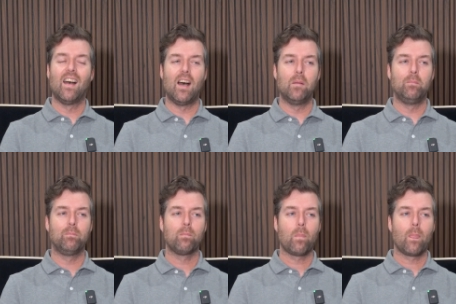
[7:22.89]
Um,
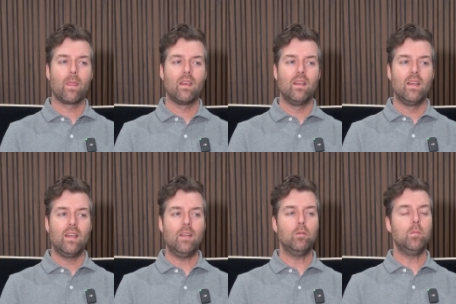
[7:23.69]

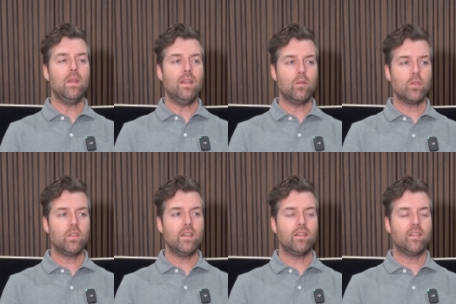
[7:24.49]
It would be
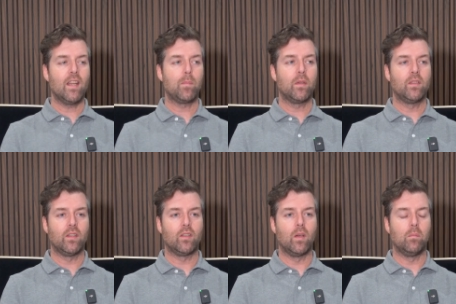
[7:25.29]
interesting to set up a
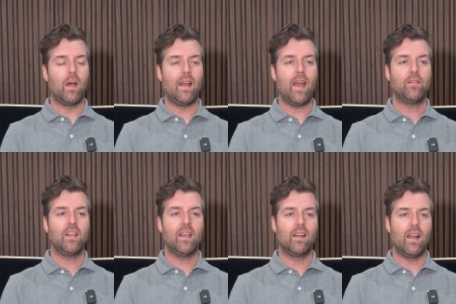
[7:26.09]
system. I'd have
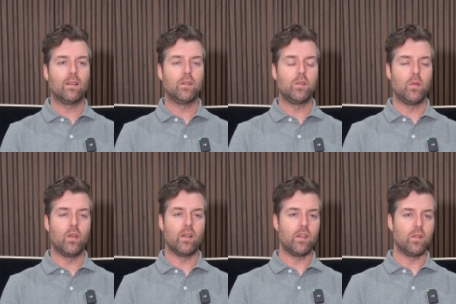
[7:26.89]
to get an Altitude
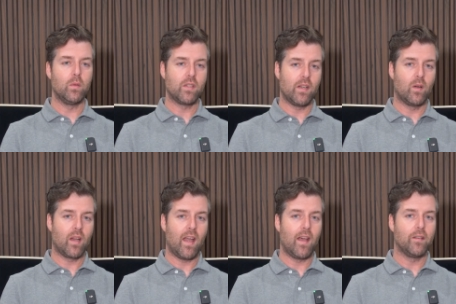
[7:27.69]
thirty-two, which I
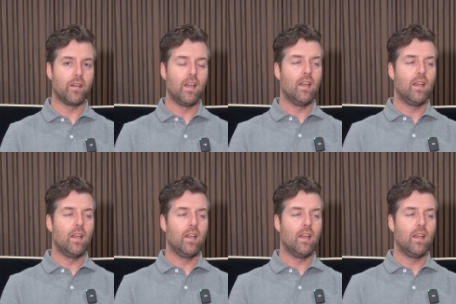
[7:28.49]
don't have,